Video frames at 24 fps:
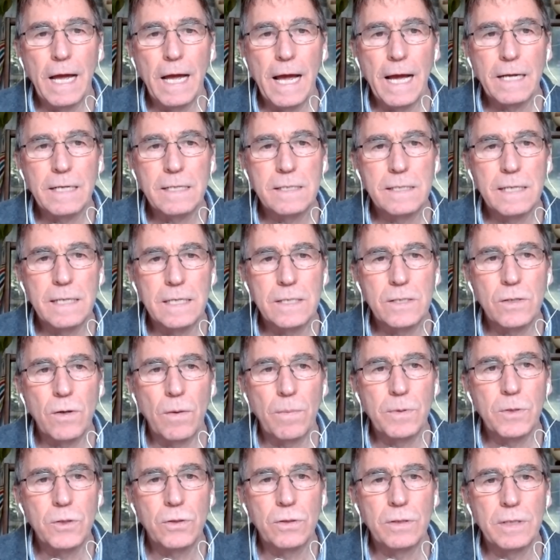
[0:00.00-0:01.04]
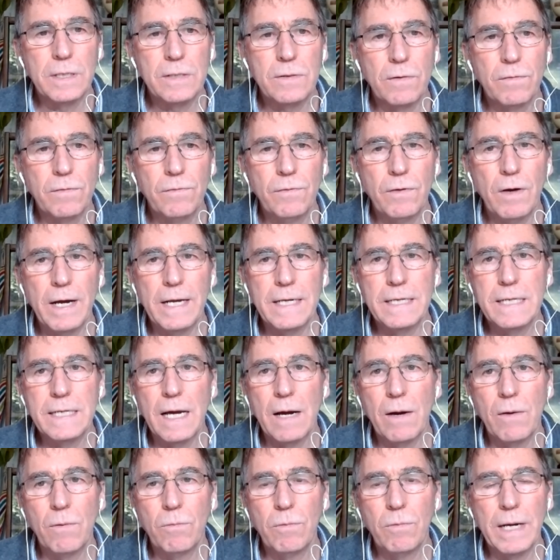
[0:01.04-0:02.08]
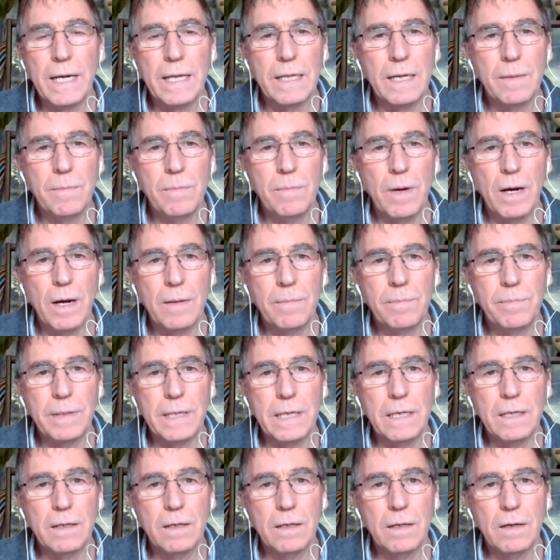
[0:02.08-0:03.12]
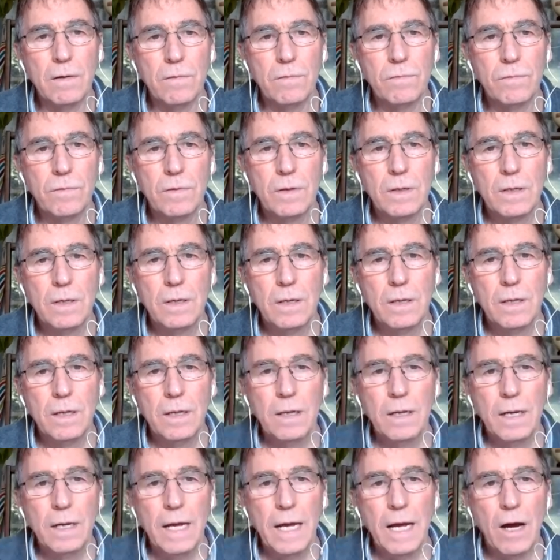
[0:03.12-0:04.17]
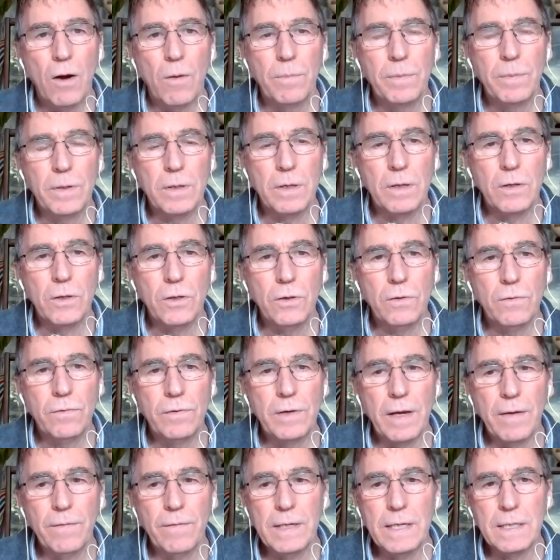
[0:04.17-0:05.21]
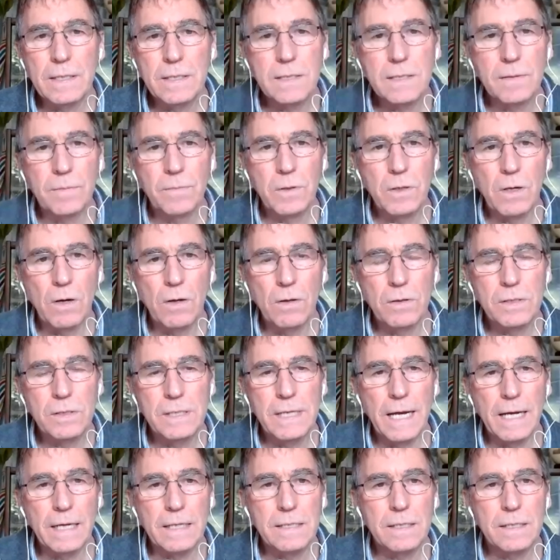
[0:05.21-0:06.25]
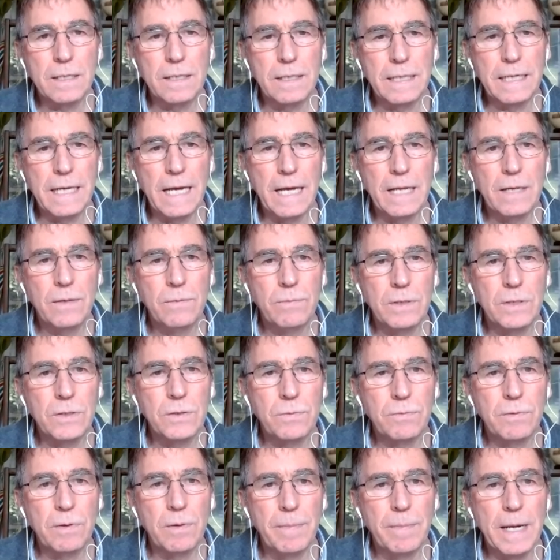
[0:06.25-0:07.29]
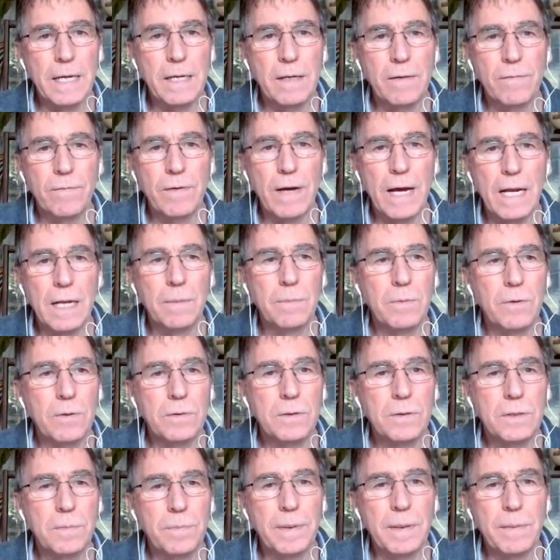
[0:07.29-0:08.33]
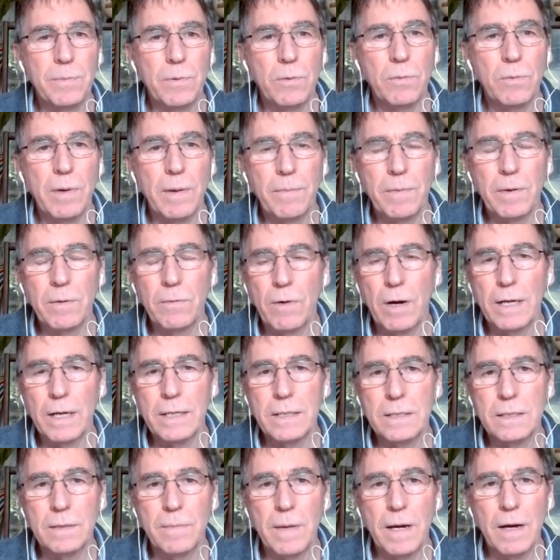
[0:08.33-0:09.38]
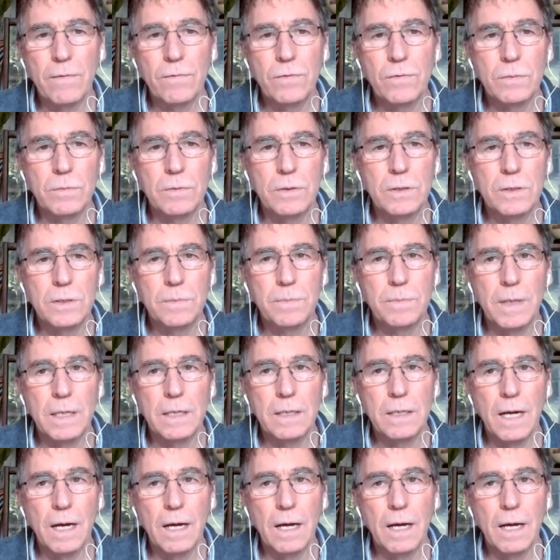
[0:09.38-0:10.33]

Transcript: access opportunities or find out where they might be of help? You've given us some contacts at the end, which we'll make available to people when we write to them afterwards. But